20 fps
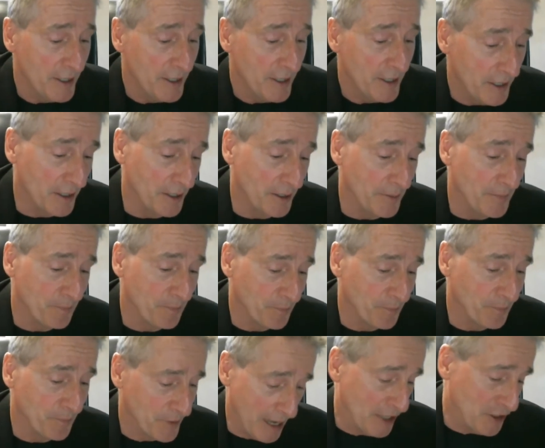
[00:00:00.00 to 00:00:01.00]

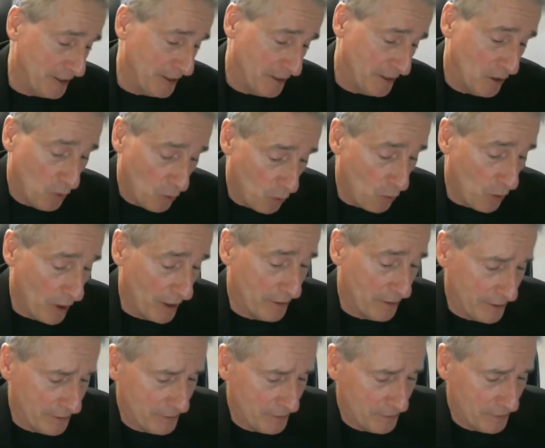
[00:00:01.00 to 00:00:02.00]
Actually,
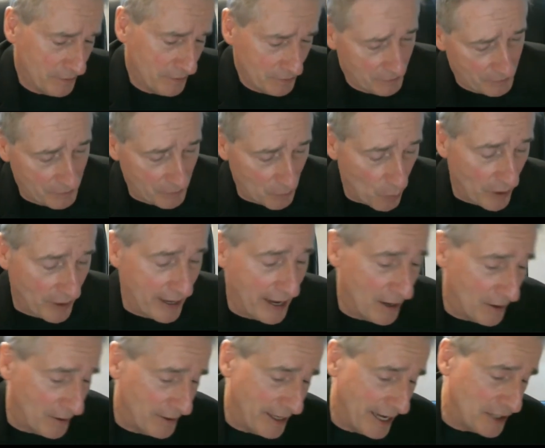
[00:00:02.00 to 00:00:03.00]
the one
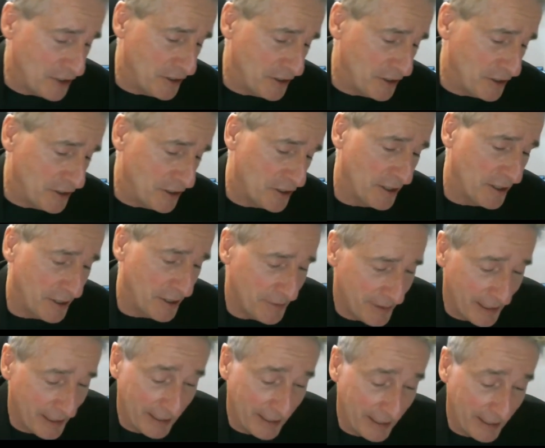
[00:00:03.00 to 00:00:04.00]
out next is I
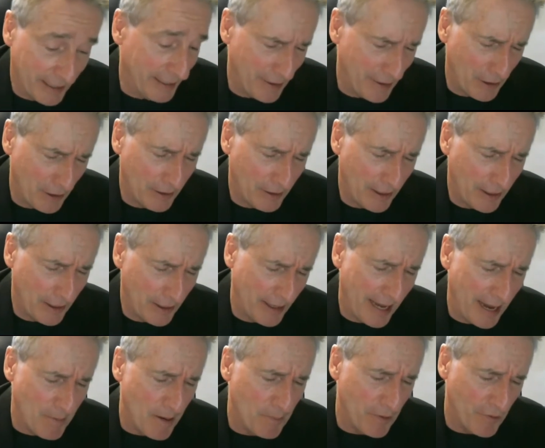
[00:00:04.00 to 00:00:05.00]
think
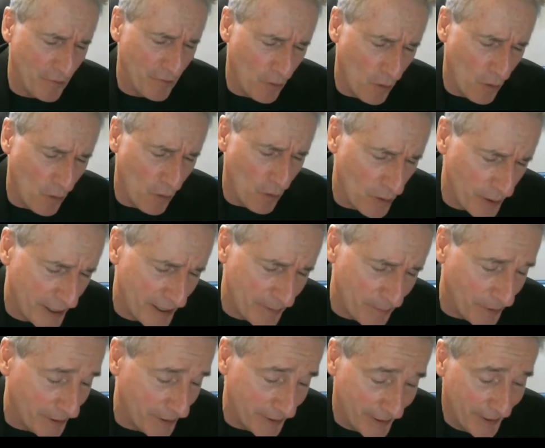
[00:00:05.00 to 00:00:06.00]
it came up before already,
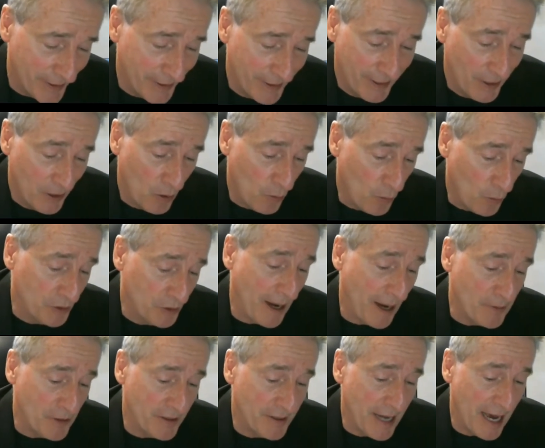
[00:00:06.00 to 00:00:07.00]
but what
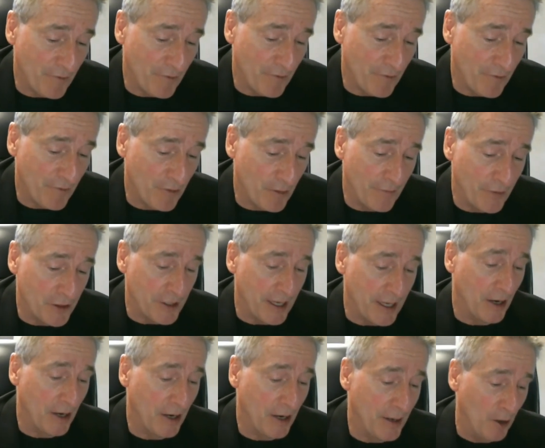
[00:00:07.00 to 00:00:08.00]
types of not-for-profits
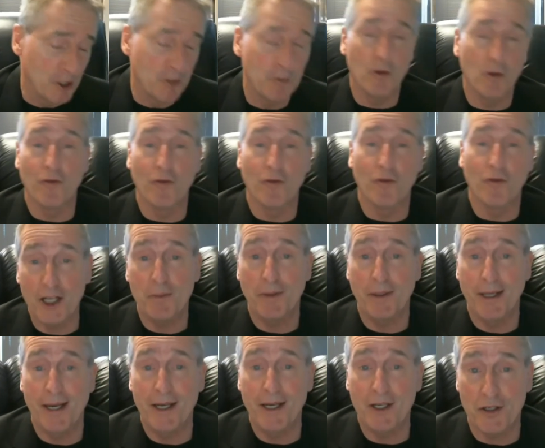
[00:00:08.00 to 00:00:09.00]
are eligible for
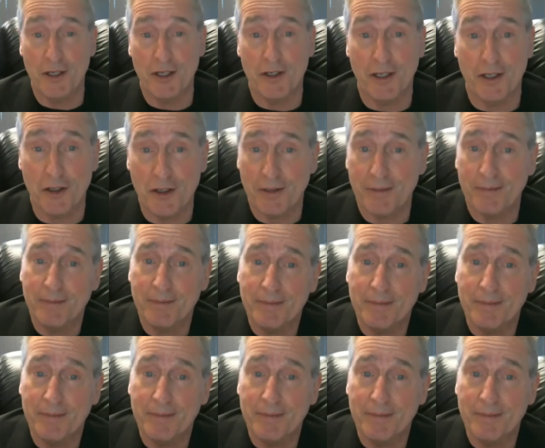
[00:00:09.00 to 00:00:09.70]
SBA assistance?